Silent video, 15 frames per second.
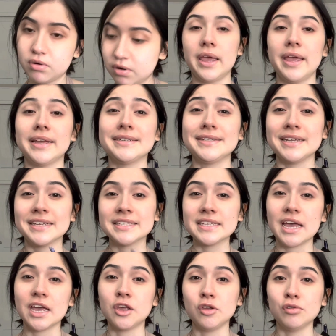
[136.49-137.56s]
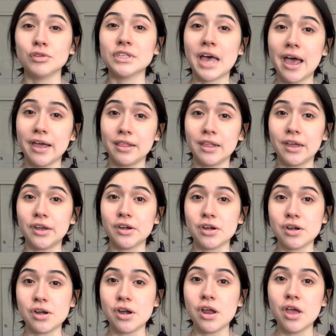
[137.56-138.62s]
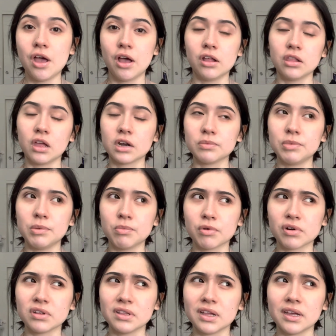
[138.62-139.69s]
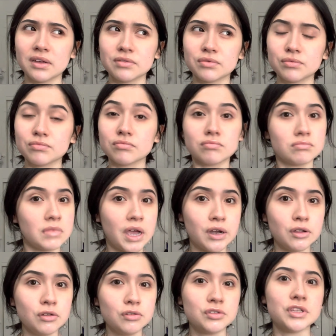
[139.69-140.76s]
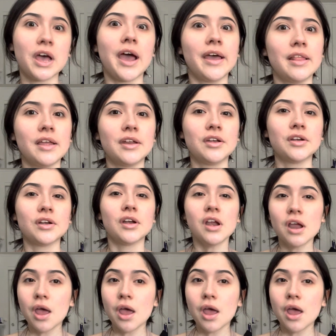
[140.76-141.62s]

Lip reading: And yes, I use eyeliner. A lot of people are like, how do you use eyeliner?